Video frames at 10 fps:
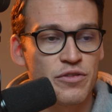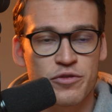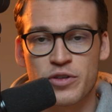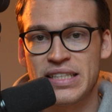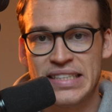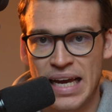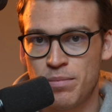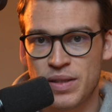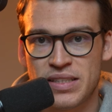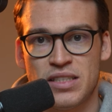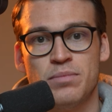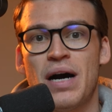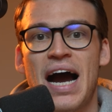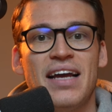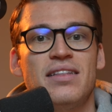free templates,
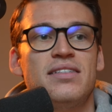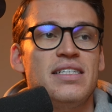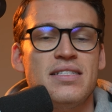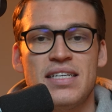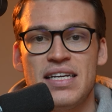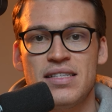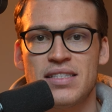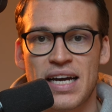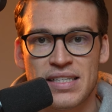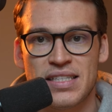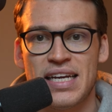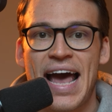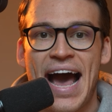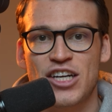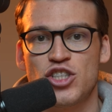behind-the-scenes insights, and
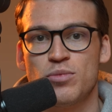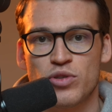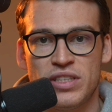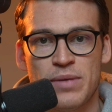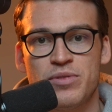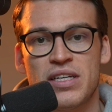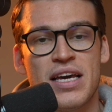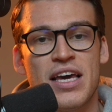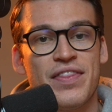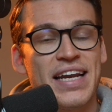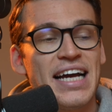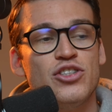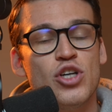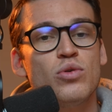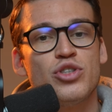actionable tips that I
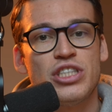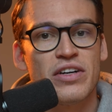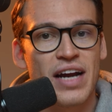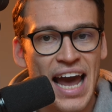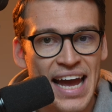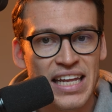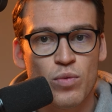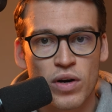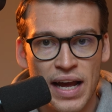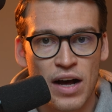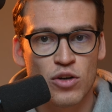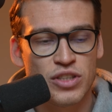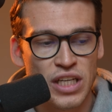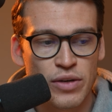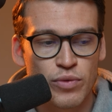don't share anywhere
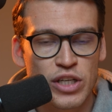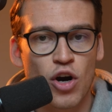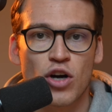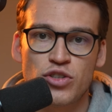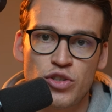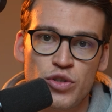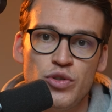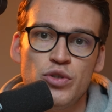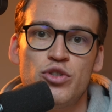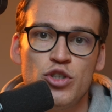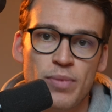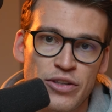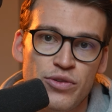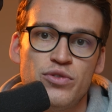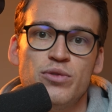else in regards to YouTube
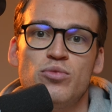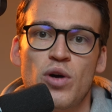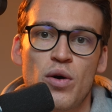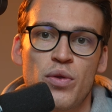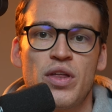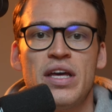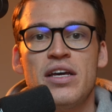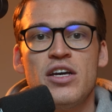and YouTube growth